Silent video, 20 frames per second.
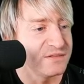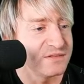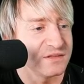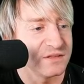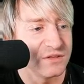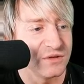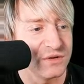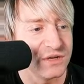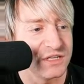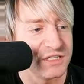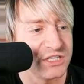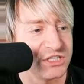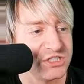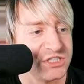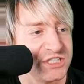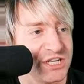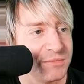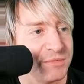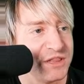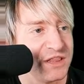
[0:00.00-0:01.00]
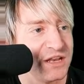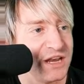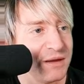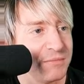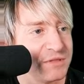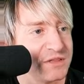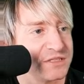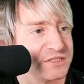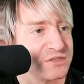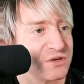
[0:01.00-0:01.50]
Luna, did you tell me the name
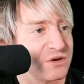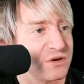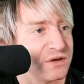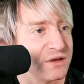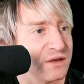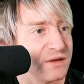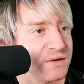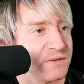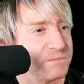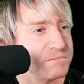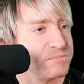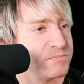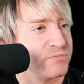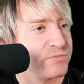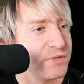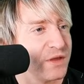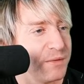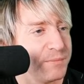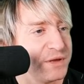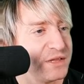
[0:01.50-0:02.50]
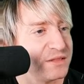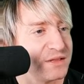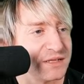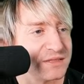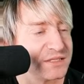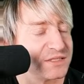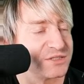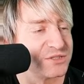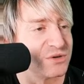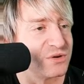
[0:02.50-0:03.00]
of the song? I mean, not
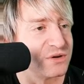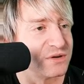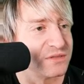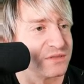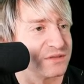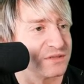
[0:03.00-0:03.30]
the song.